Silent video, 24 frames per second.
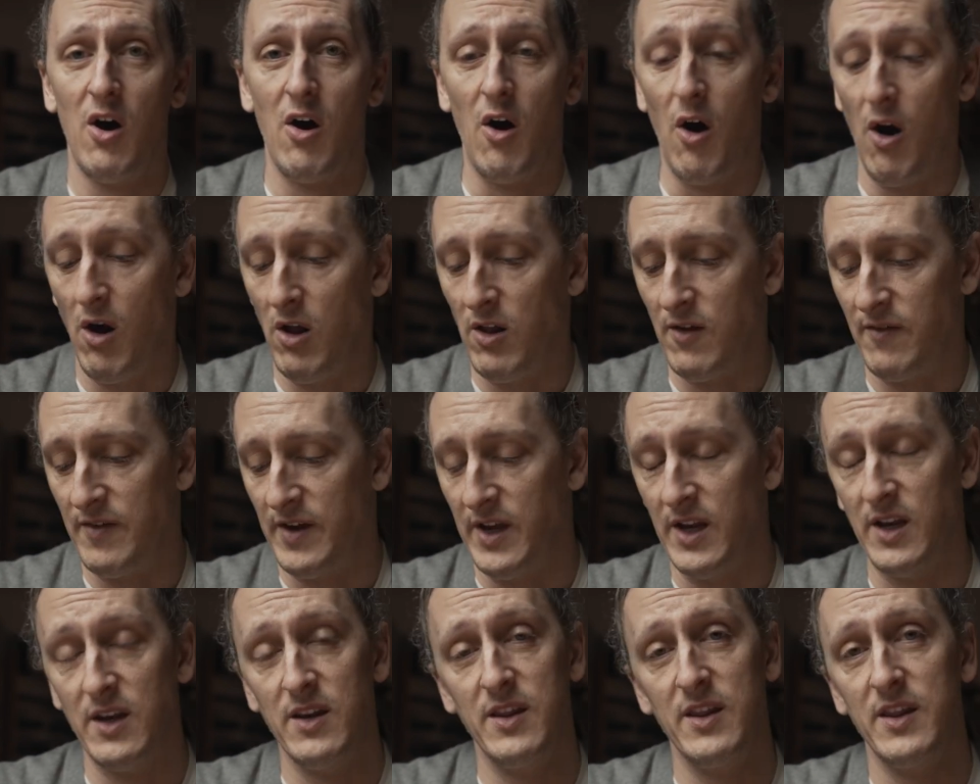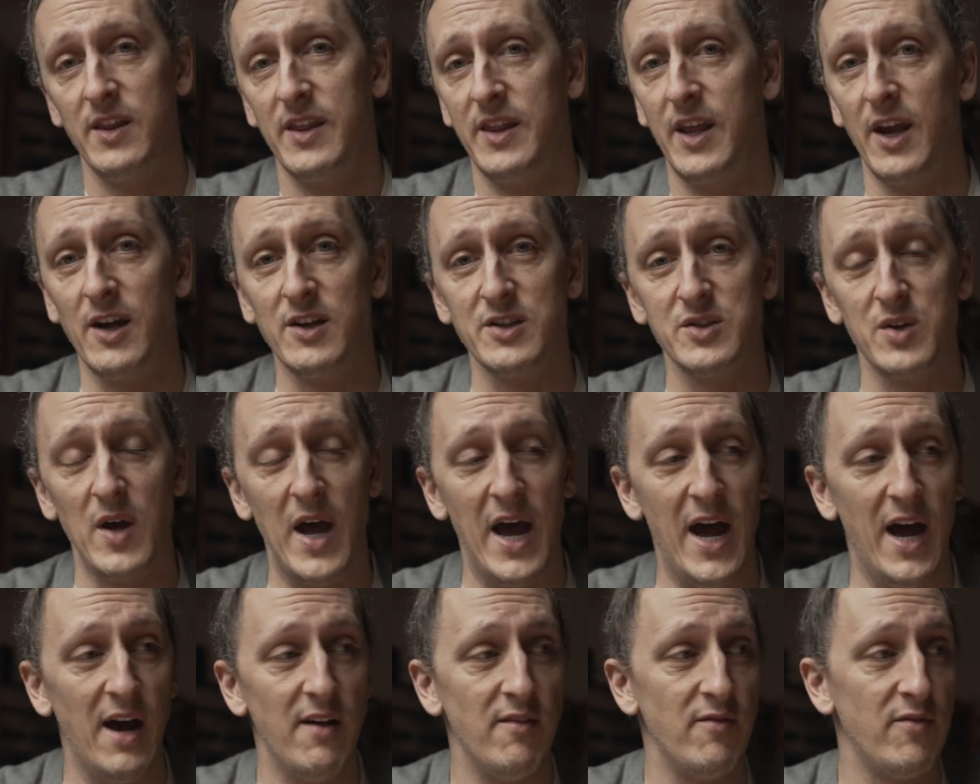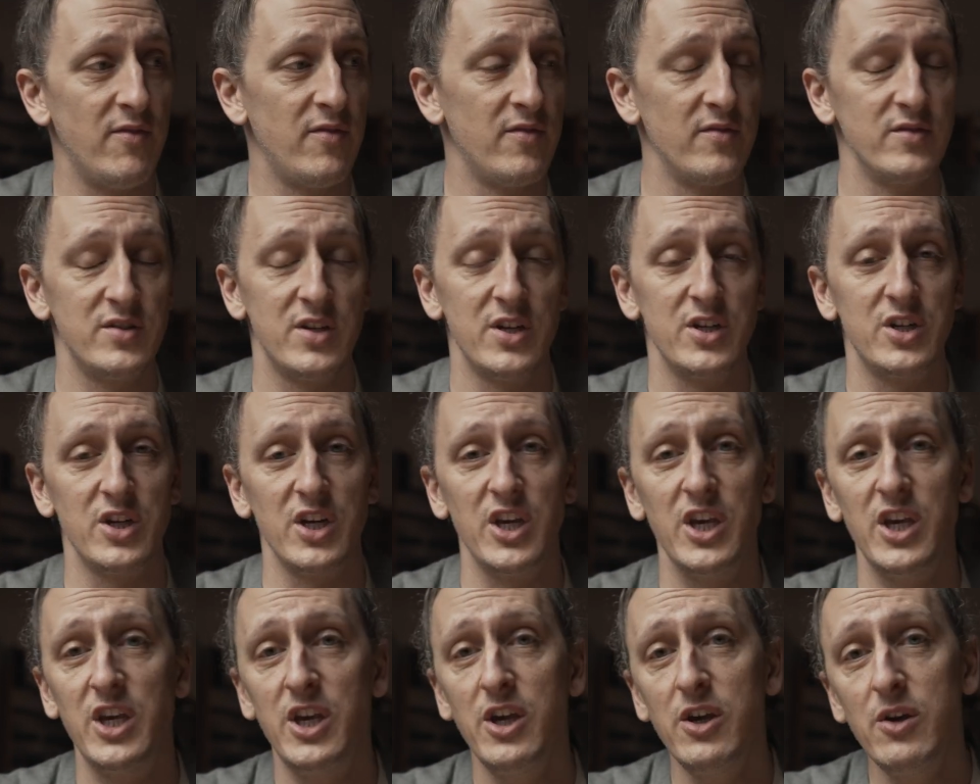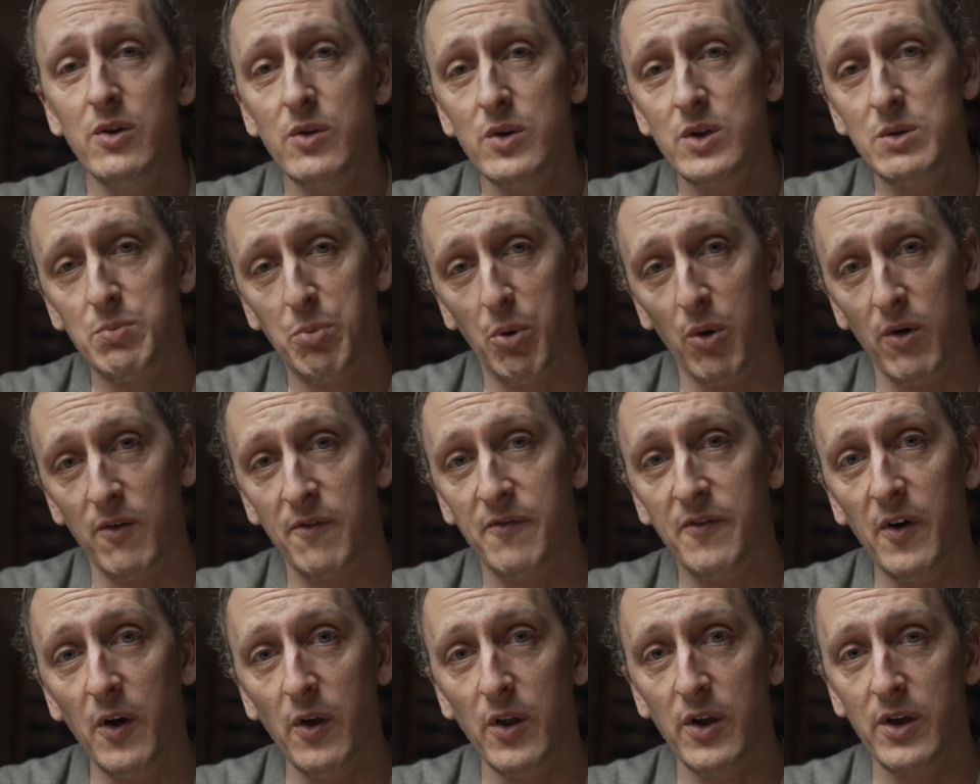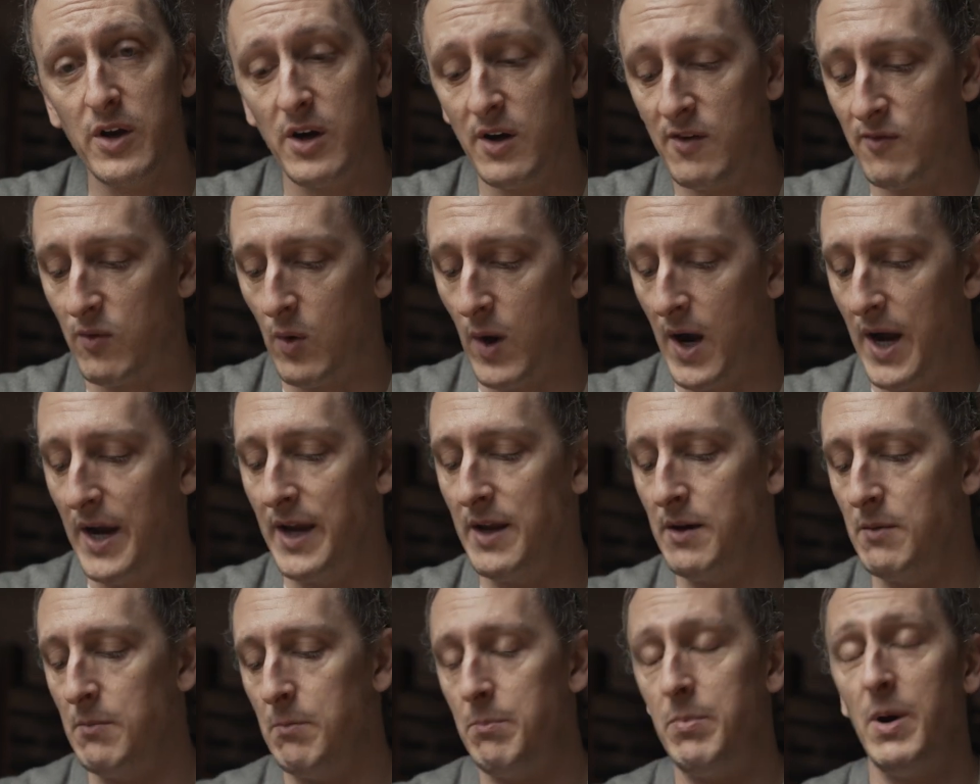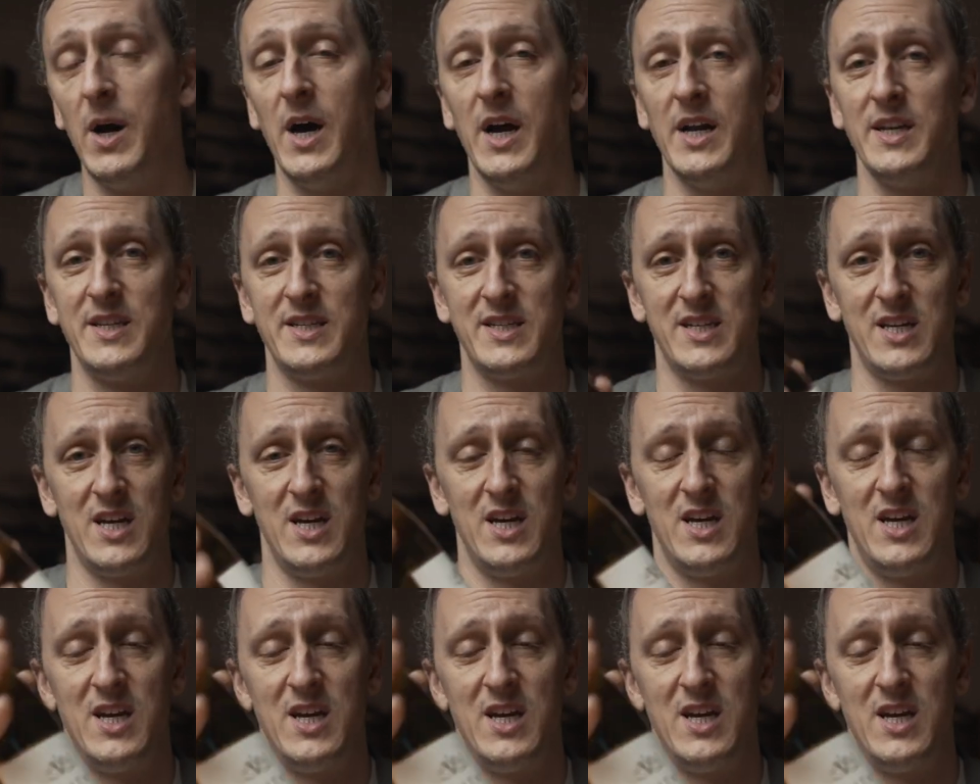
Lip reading: all of it. They also have such a huge portfolio of wine, but